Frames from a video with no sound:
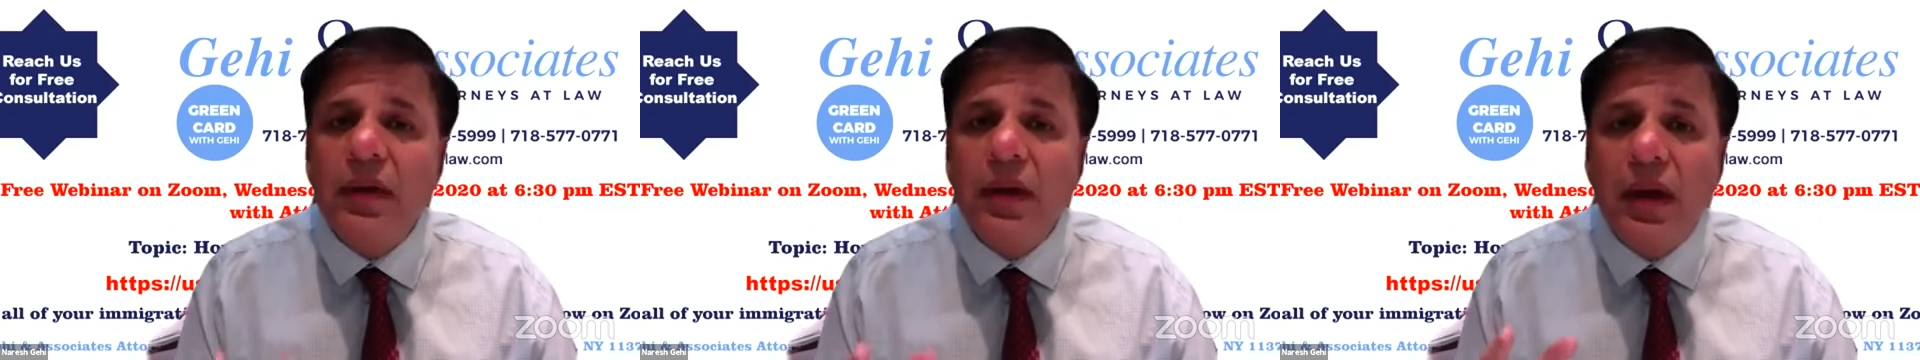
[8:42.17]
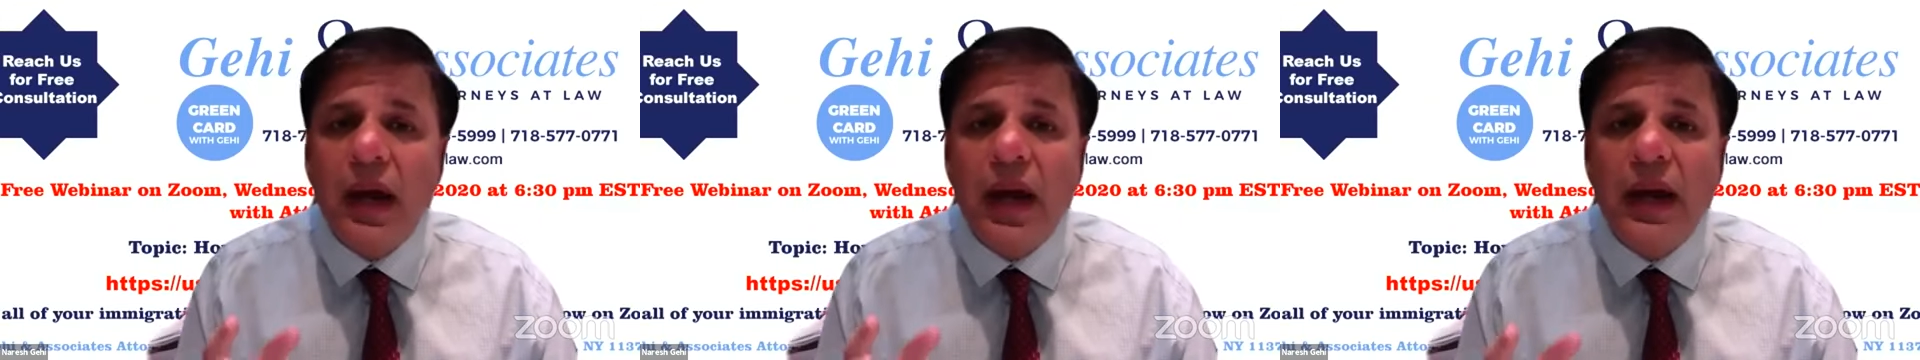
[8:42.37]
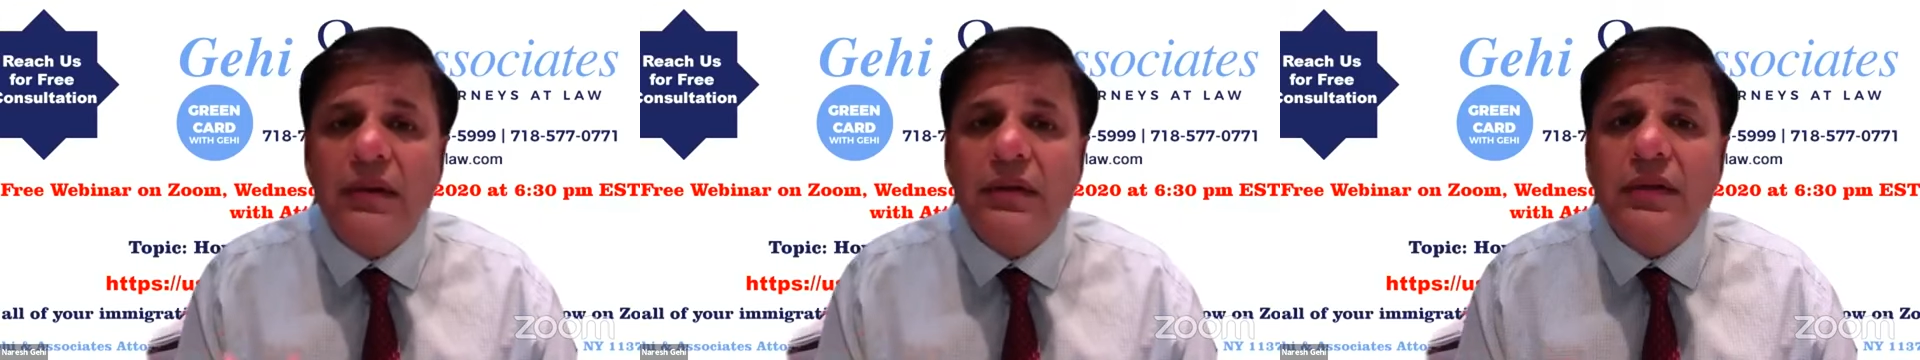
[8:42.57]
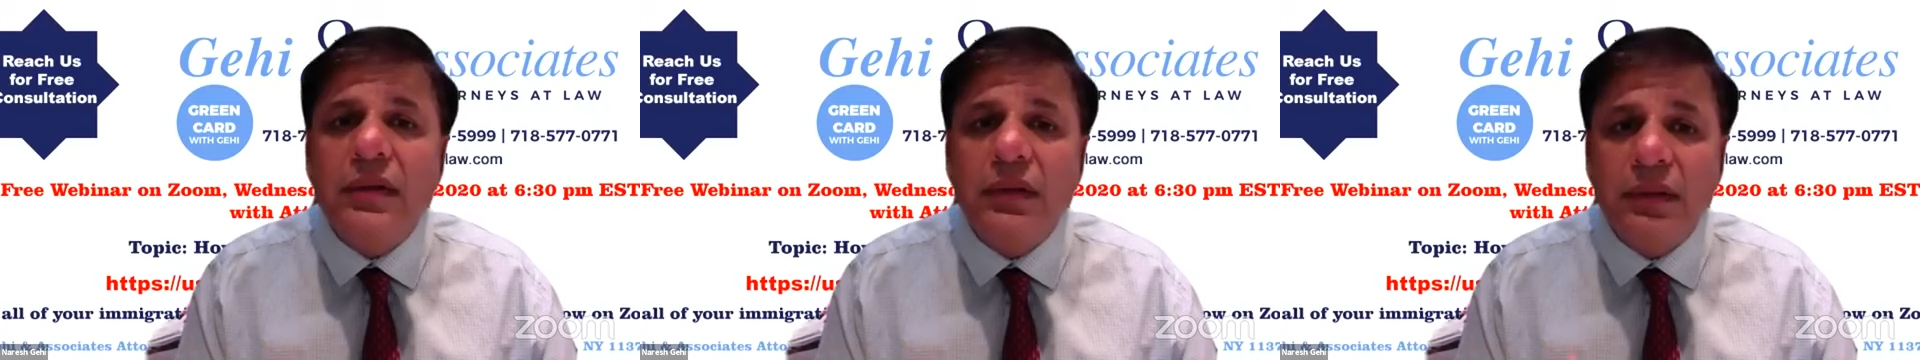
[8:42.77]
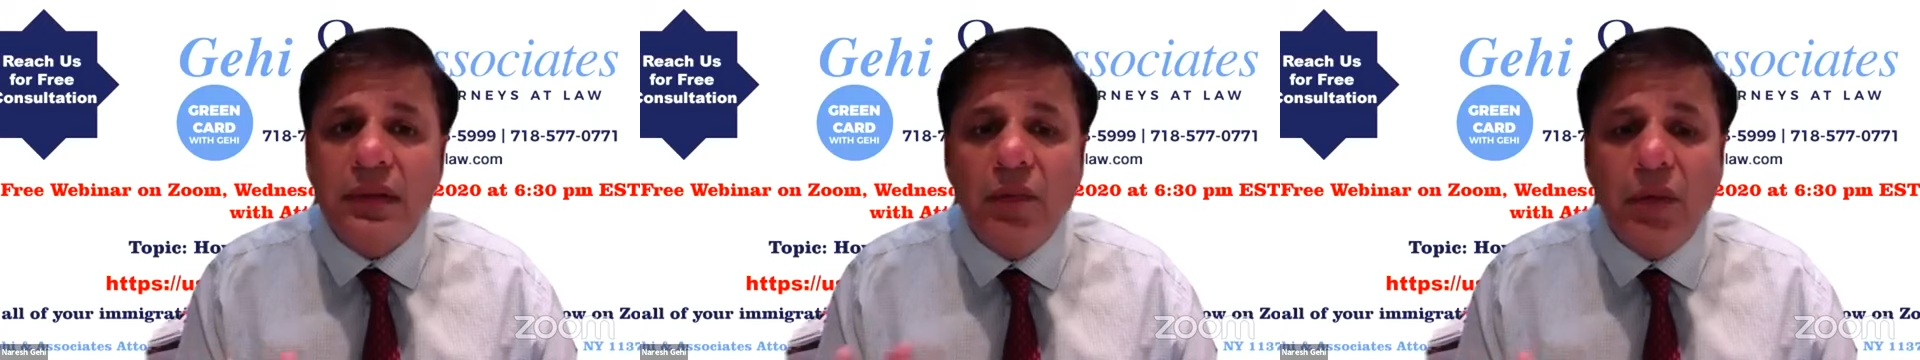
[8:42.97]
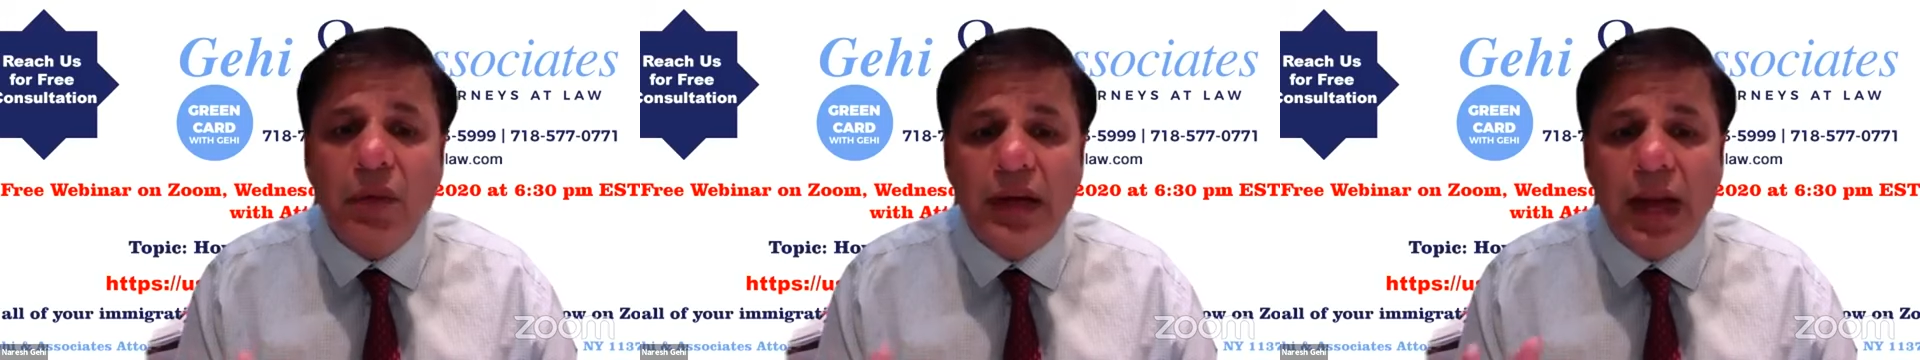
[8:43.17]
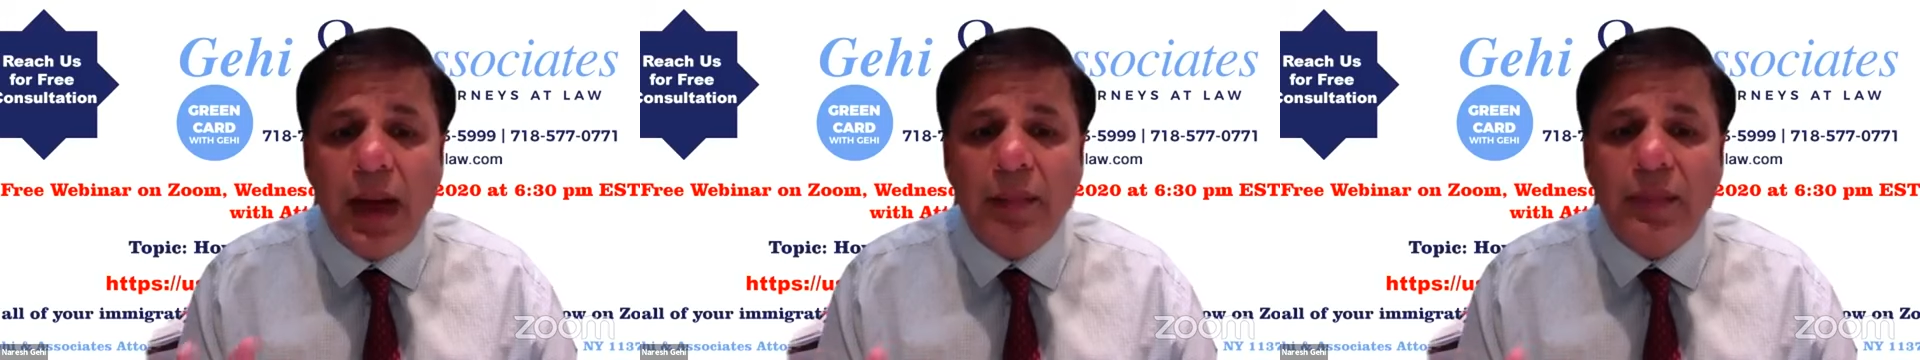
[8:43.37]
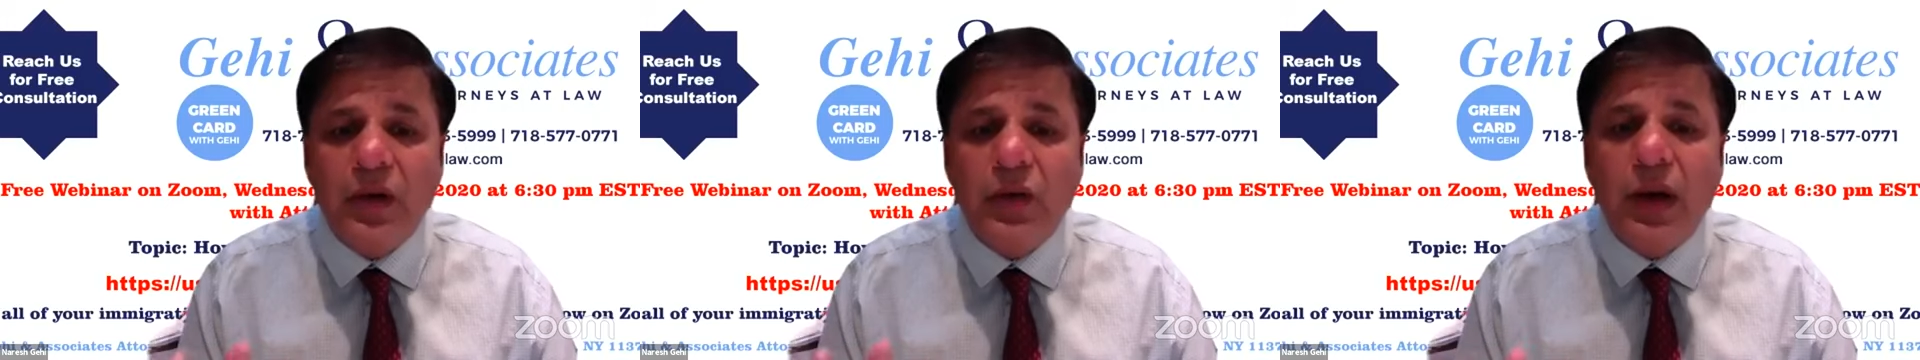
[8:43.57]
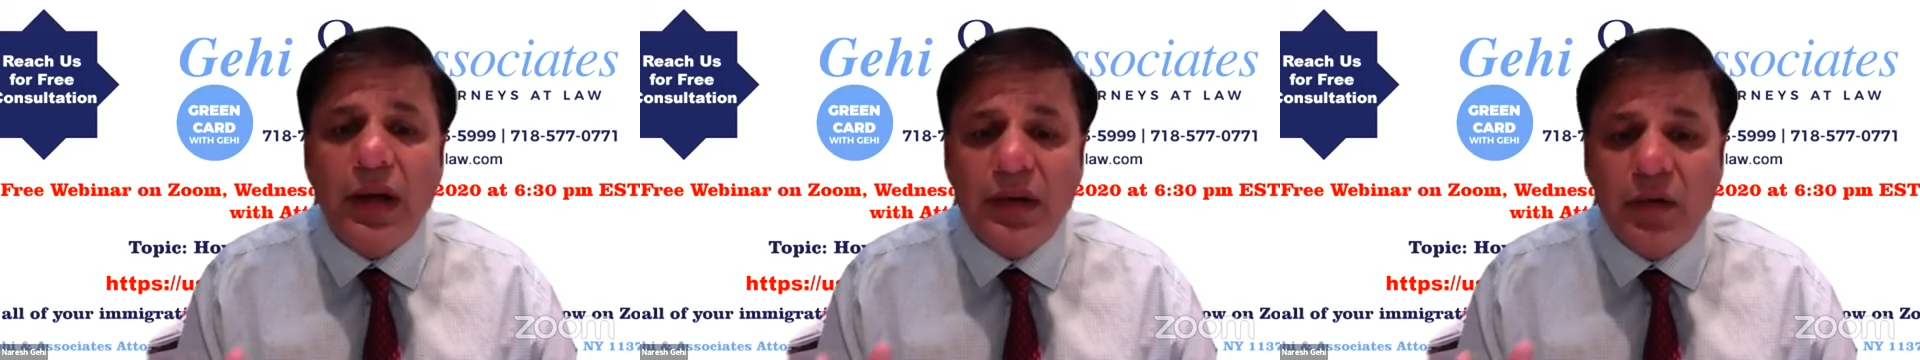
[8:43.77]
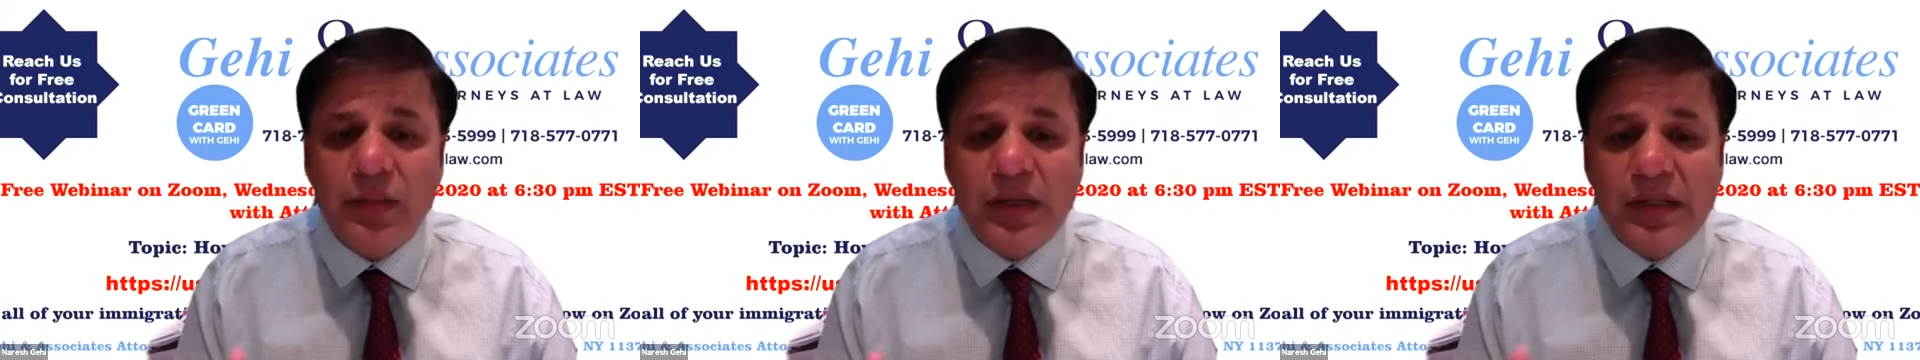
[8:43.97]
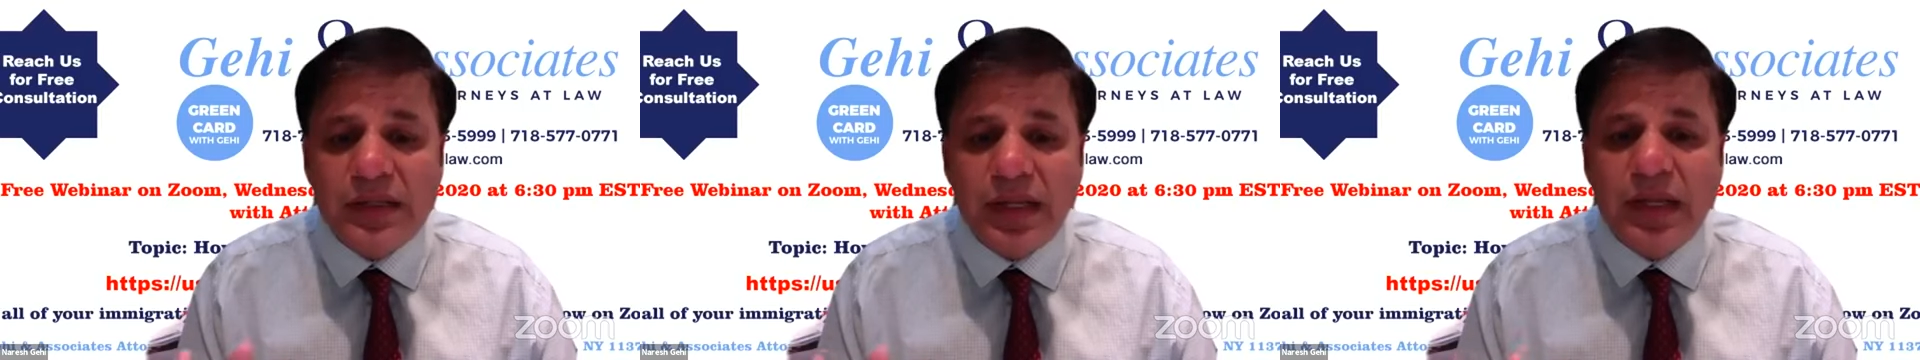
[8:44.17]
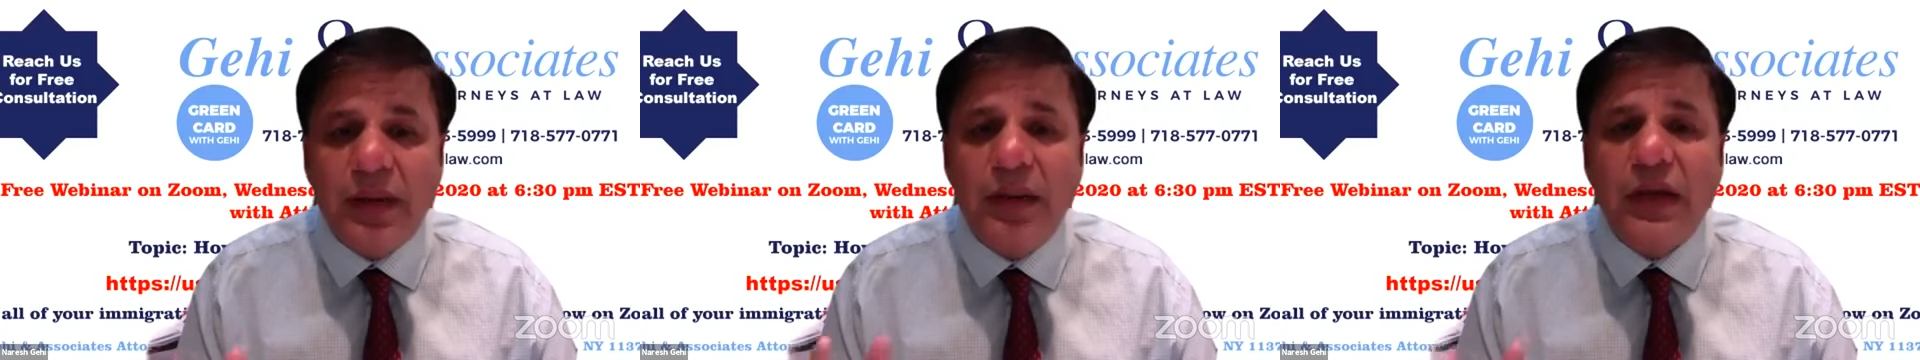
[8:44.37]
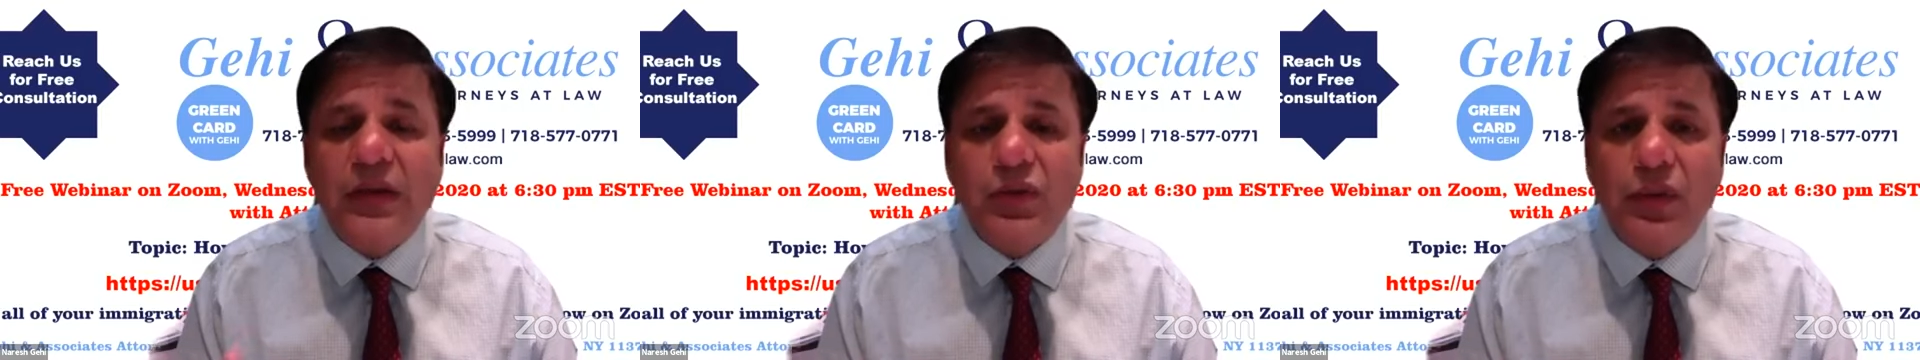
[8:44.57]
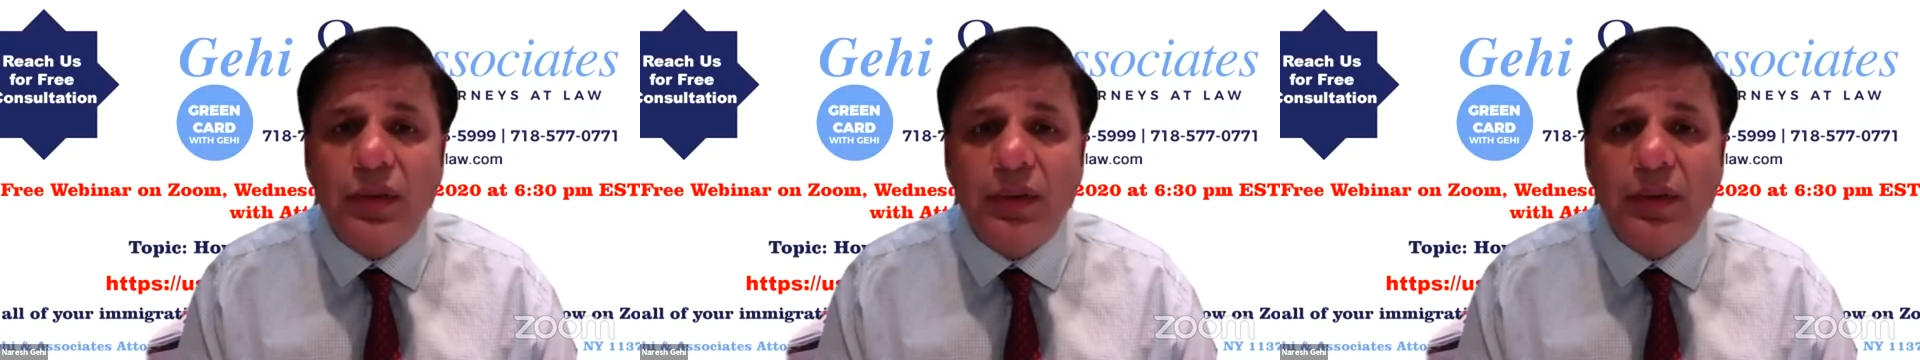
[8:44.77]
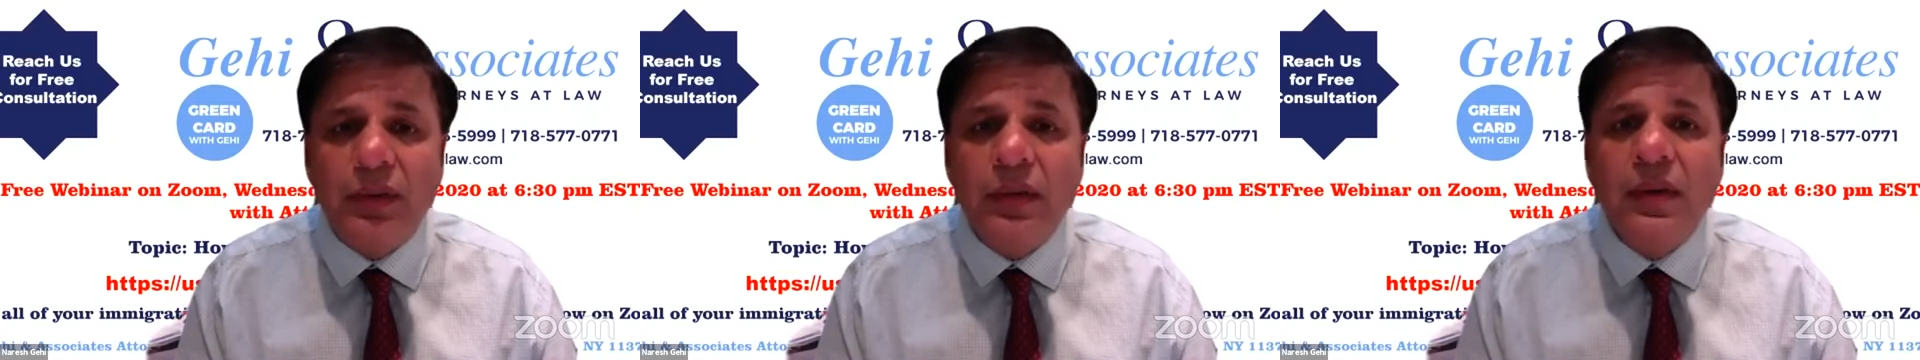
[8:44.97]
And they're very happy to kind of basically make sure